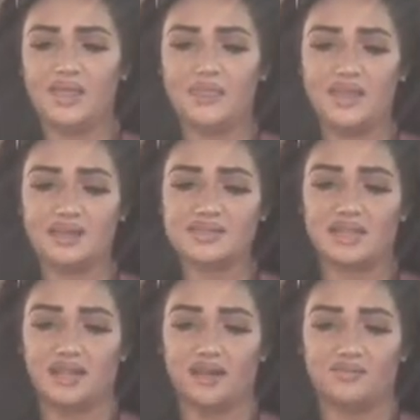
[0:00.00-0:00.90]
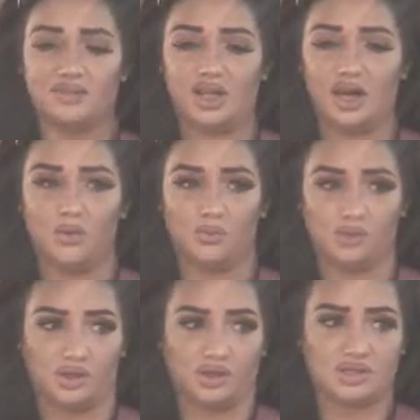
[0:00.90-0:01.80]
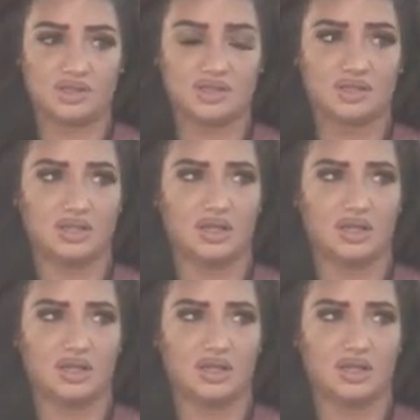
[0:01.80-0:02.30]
things that have not worked.